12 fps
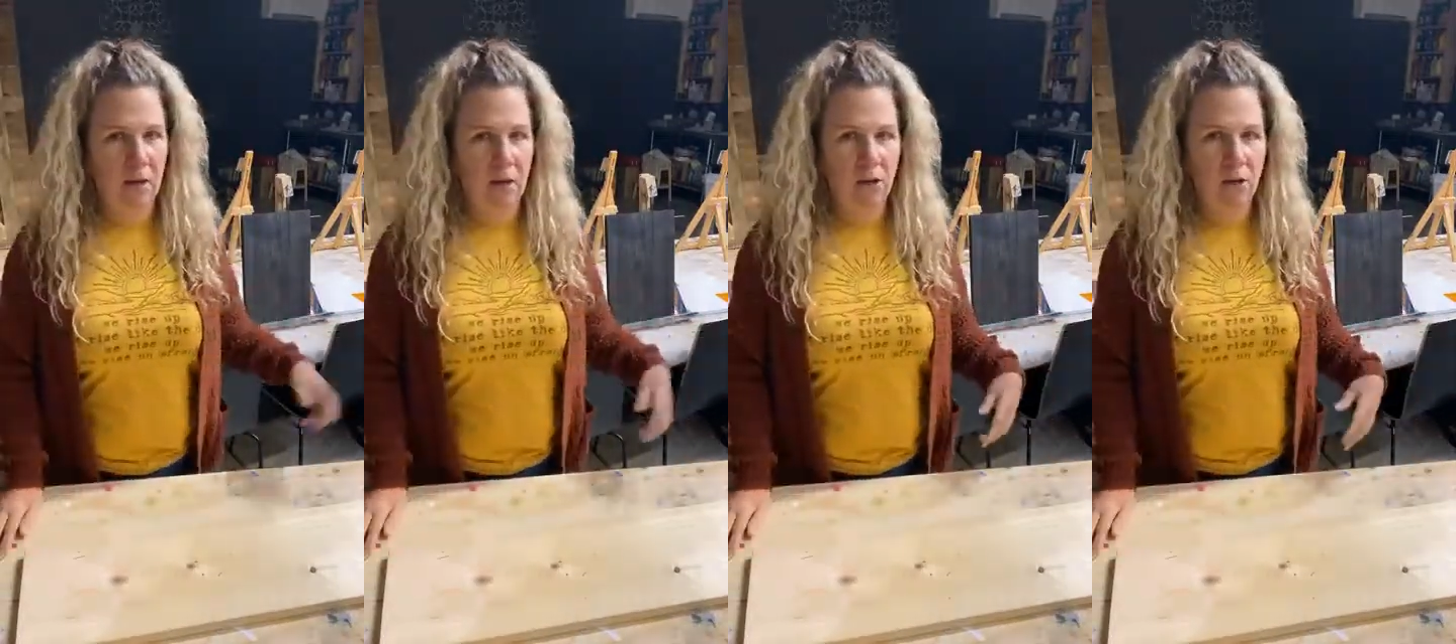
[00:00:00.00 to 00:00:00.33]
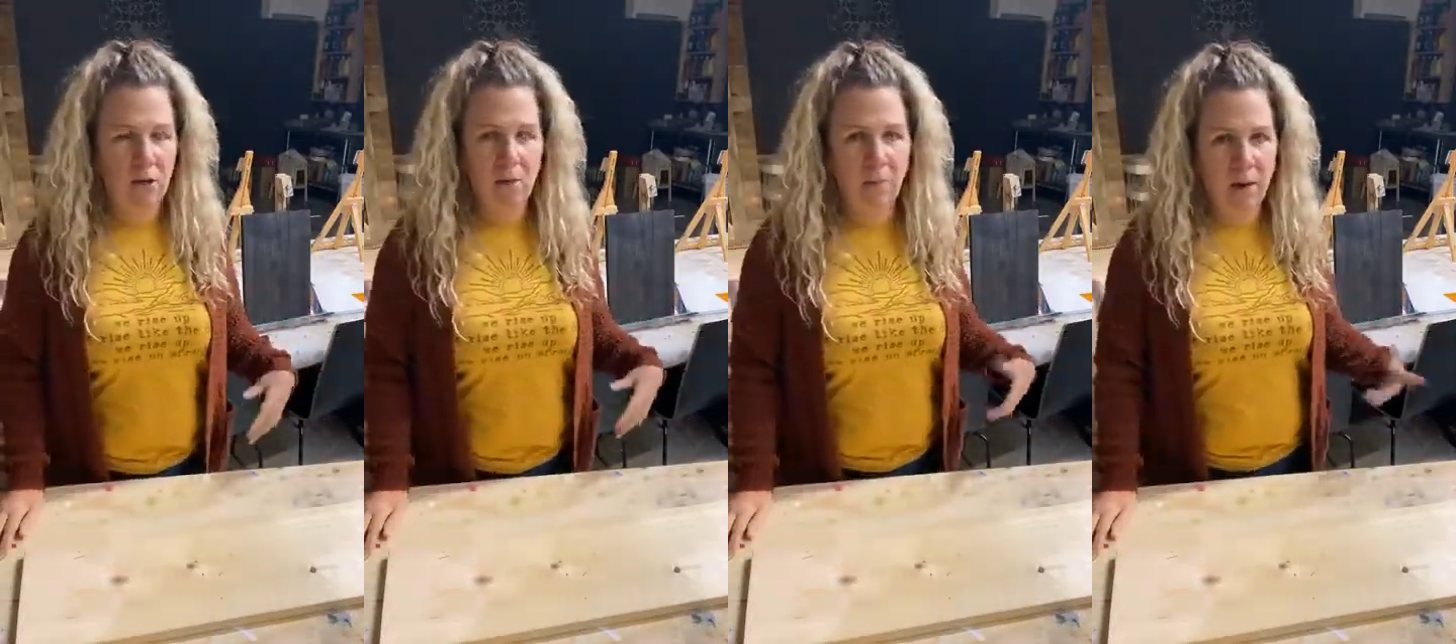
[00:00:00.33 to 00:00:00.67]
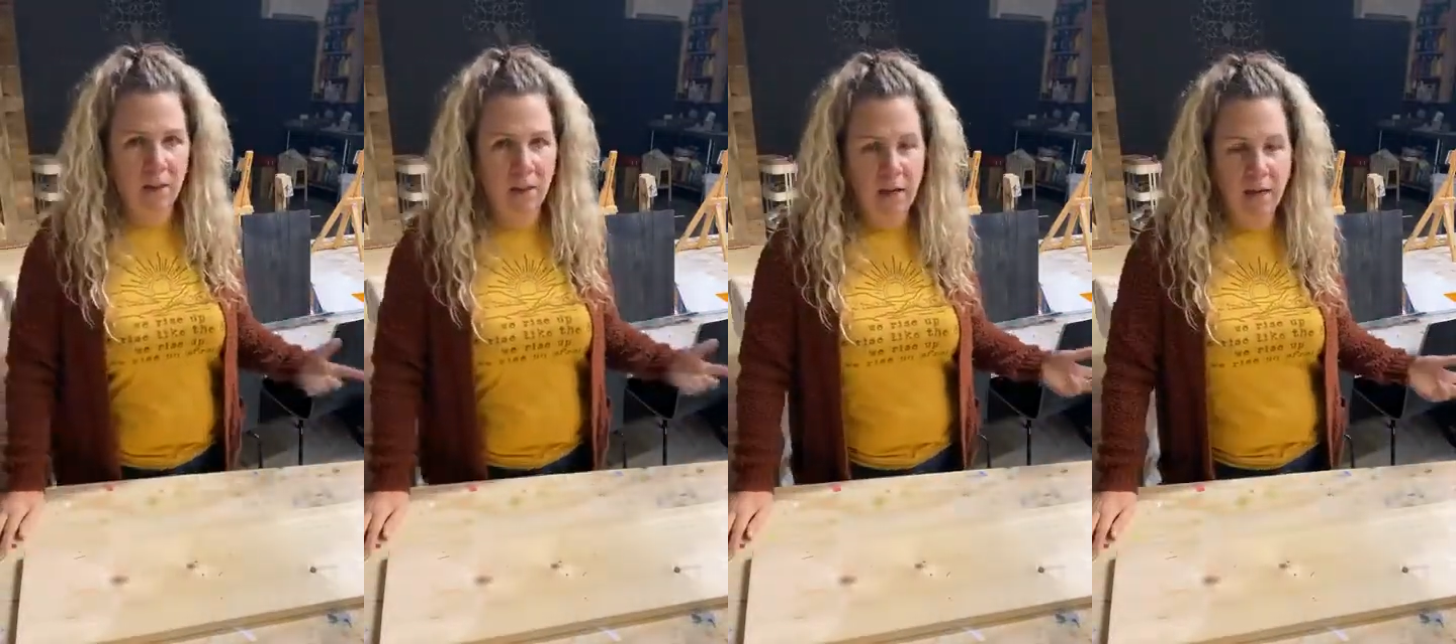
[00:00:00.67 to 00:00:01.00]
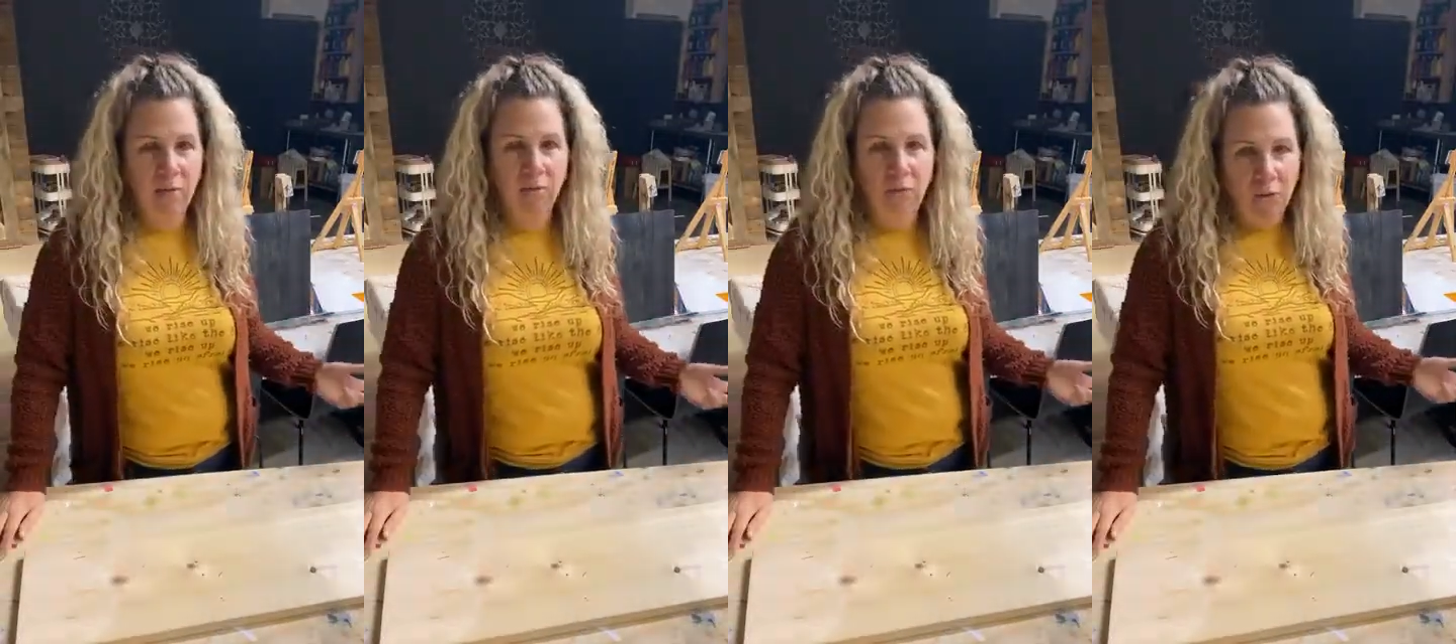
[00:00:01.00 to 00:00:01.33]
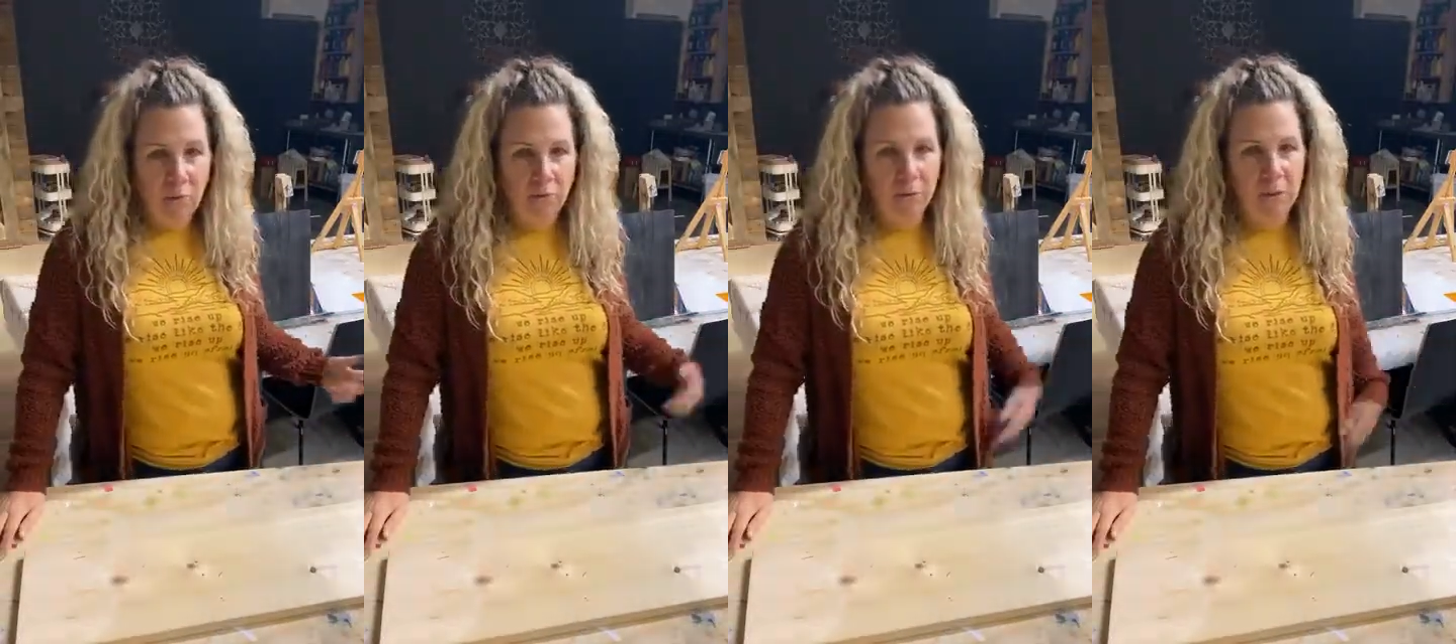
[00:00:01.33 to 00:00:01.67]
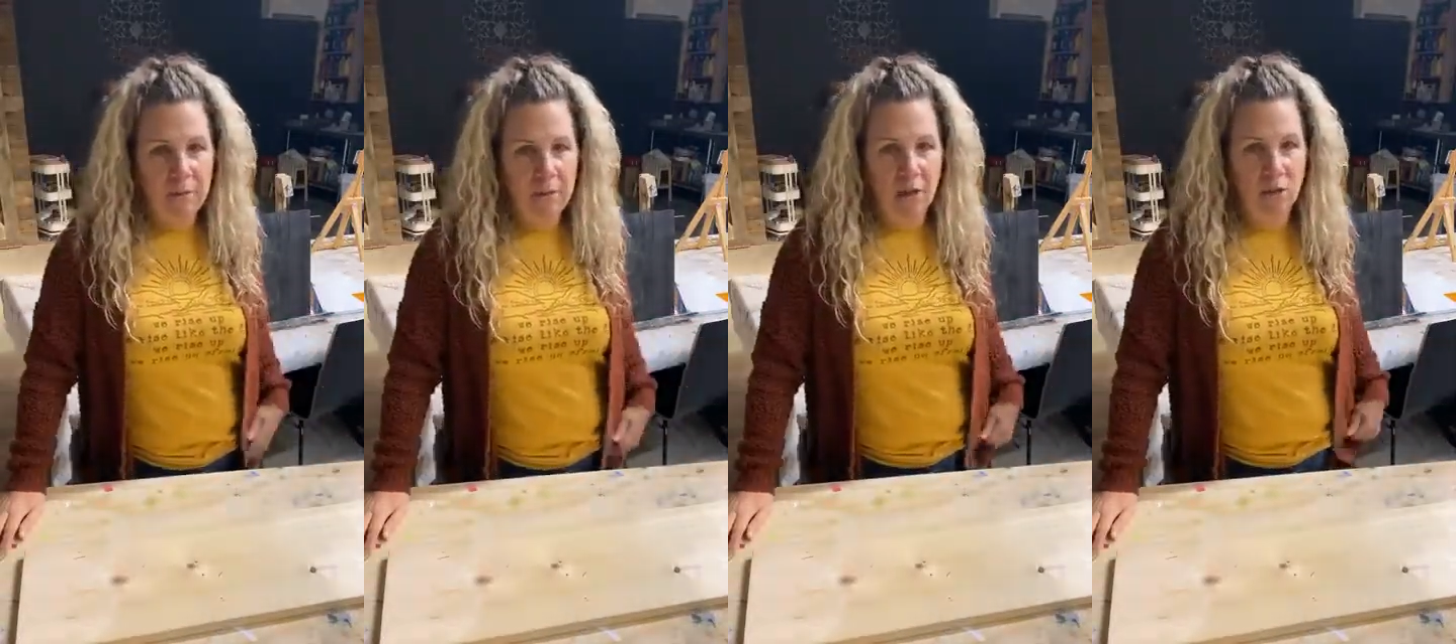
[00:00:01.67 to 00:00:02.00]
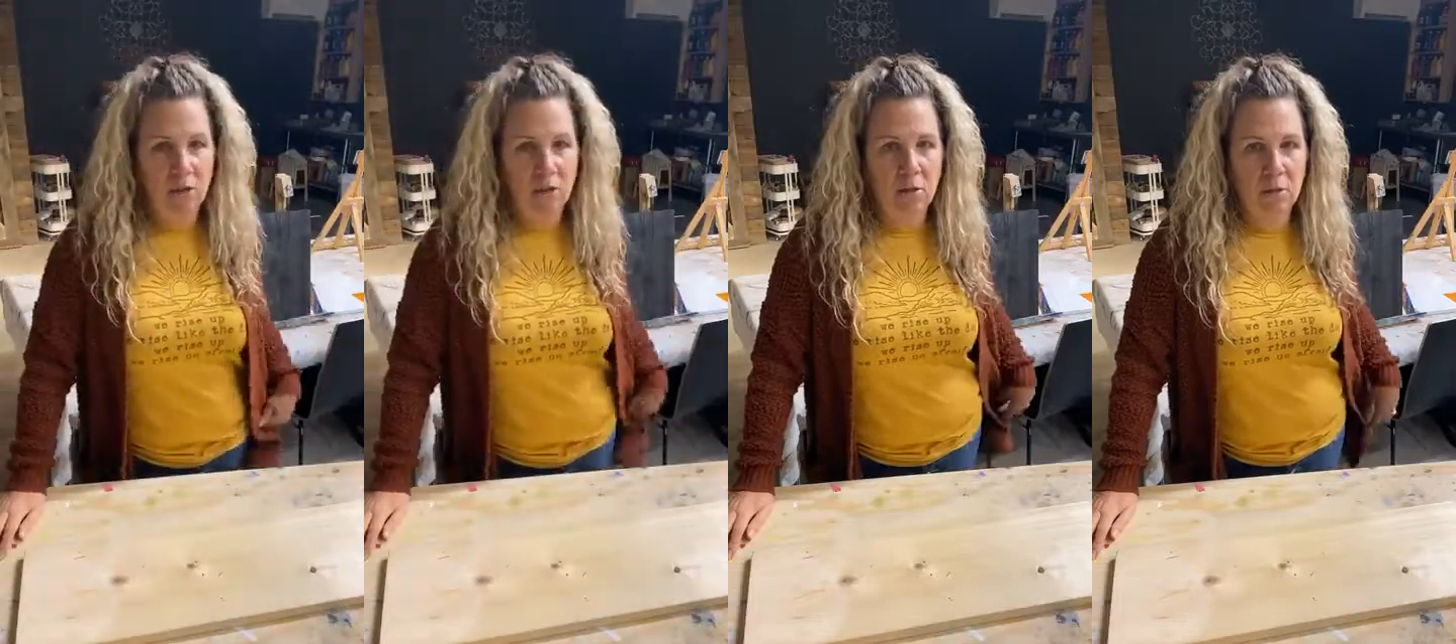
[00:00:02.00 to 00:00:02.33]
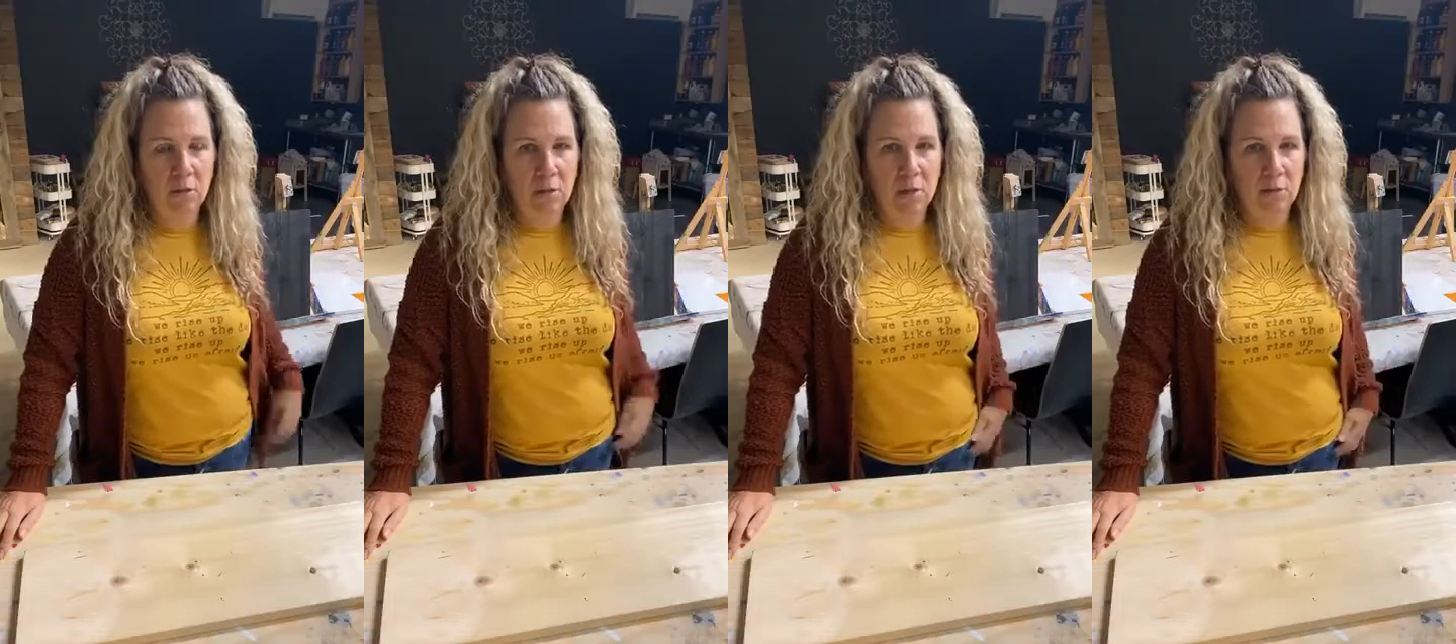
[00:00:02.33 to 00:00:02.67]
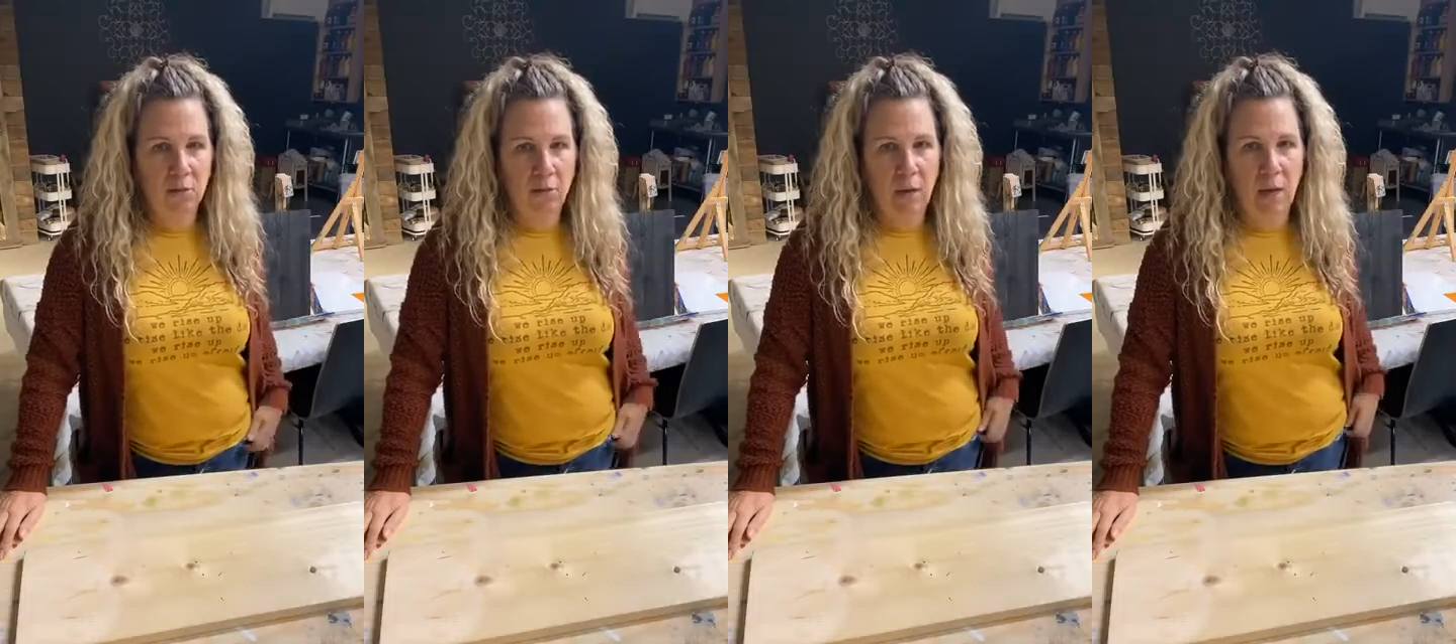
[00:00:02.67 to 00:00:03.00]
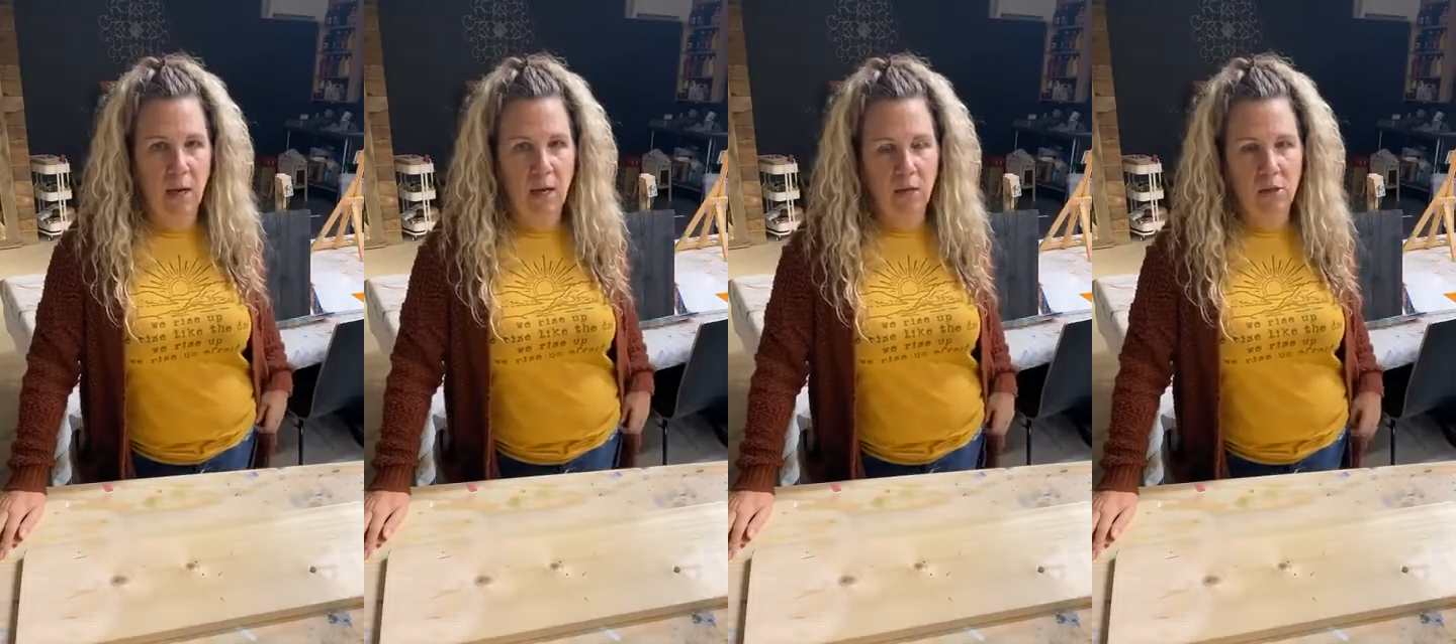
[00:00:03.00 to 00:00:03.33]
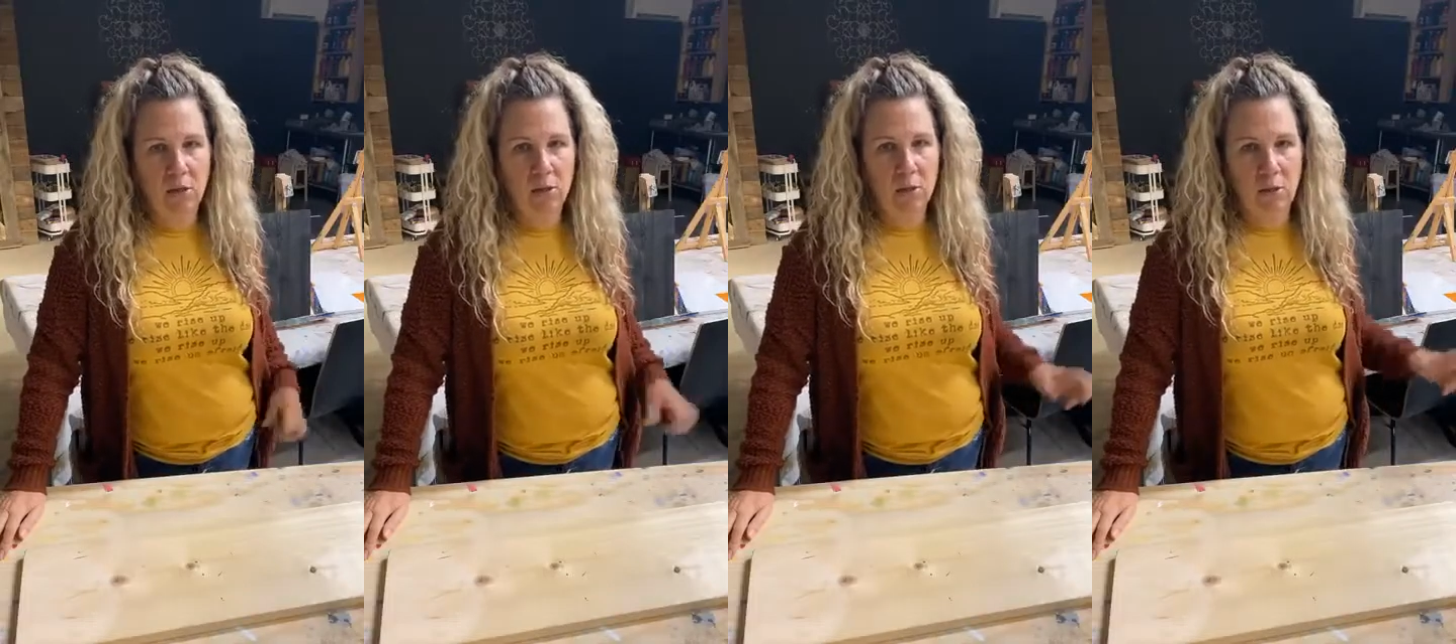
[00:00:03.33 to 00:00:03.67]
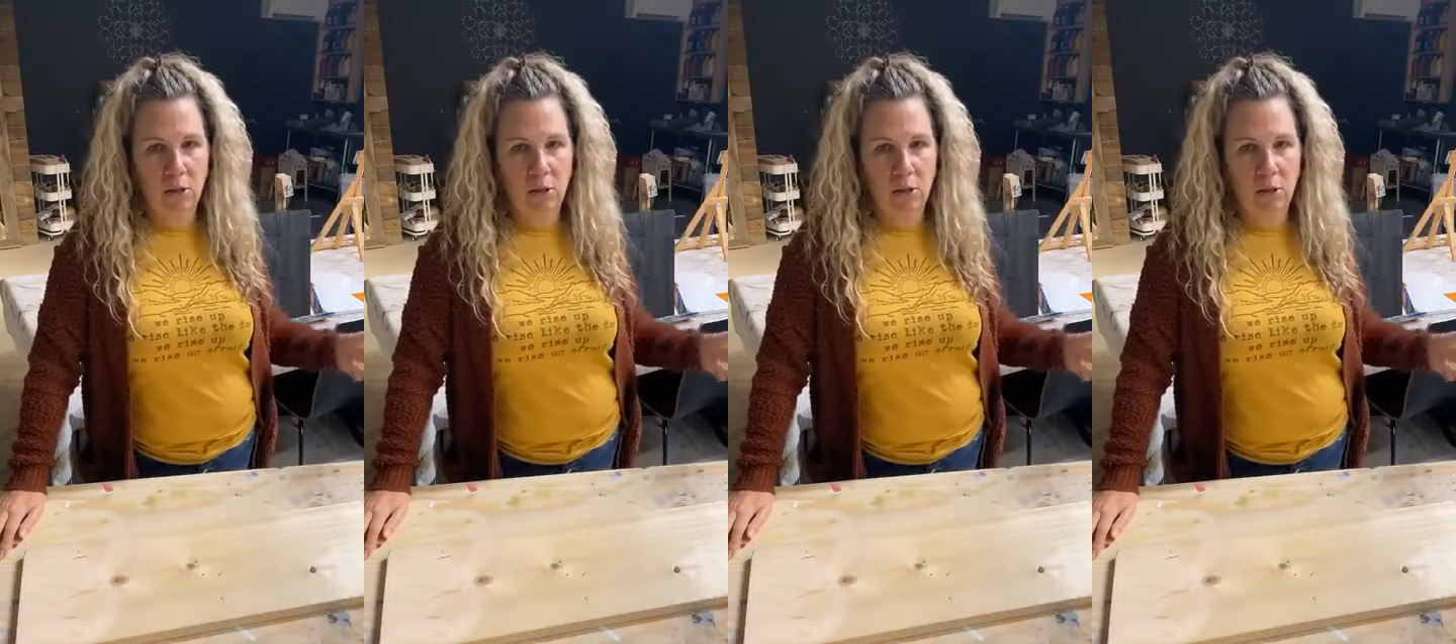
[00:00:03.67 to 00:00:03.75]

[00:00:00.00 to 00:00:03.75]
I know you can buy like in 4-foot sections, so that's 48 inches.